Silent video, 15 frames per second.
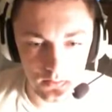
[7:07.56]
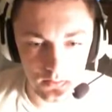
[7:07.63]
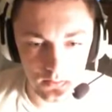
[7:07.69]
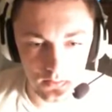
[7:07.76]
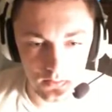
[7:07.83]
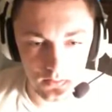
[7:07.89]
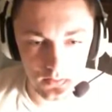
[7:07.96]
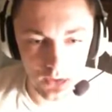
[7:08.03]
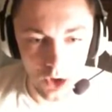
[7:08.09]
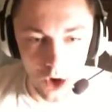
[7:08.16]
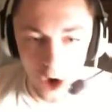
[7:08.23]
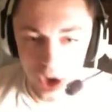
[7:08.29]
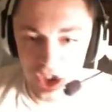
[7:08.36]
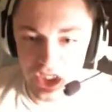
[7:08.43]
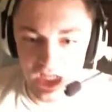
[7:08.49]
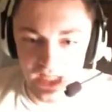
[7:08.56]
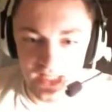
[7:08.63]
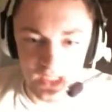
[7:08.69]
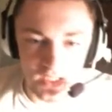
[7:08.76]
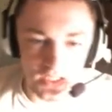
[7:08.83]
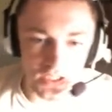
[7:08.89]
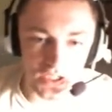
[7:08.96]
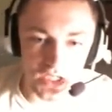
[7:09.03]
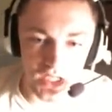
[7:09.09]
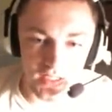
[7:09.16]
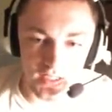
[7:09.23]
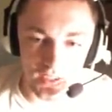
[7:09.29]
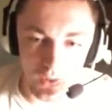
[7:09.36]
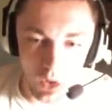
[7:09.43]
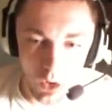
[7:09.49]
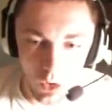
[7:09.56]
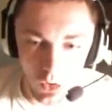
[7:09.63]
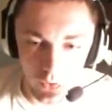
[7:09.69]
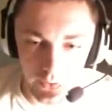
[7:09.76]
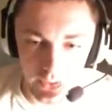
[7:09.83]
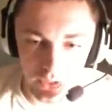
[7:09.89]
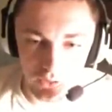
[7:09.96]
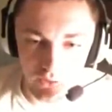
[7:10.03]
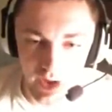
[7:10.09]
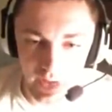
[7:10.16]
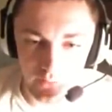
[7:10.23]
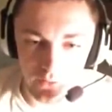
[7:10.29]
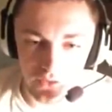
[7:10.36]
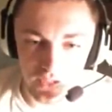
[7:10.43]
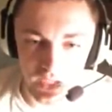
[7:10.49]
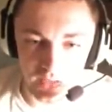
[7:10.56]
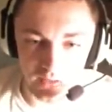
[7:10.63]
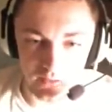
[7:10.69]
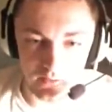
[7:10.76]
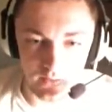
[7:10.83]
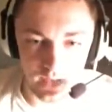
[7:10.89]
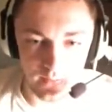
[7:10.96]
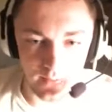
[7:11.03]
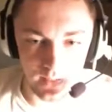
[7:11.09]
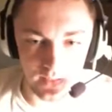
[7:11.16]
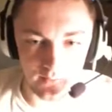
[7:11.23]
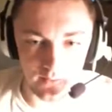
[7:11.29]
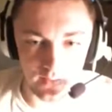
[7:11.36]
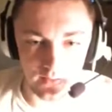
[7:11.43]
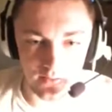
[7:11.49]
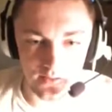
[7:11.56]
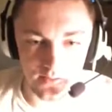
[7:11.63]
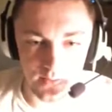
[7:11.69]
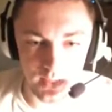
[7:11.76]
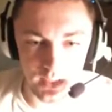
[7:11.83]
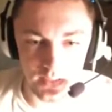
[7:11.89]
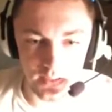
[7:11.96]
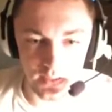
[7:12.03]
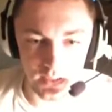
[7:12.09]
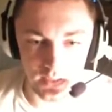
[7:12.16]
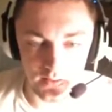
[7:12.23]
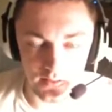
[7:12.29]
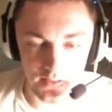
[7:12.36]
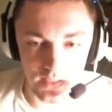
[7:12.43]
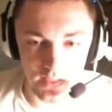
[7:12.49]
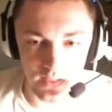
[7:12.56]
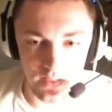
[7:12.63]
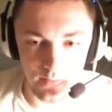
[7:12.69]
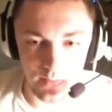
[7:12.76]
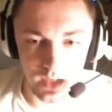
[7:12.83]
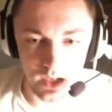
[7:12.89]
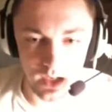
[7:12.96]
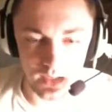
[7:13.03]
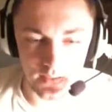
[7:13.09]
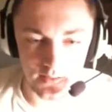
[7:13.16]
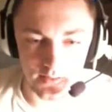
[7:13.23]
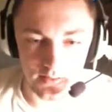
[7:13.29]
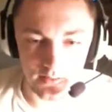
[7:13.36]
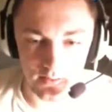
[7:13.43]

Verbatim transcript: Oh shit! Shit! Holy crap, you scared the crap out of me. There's a page on the other side of that box.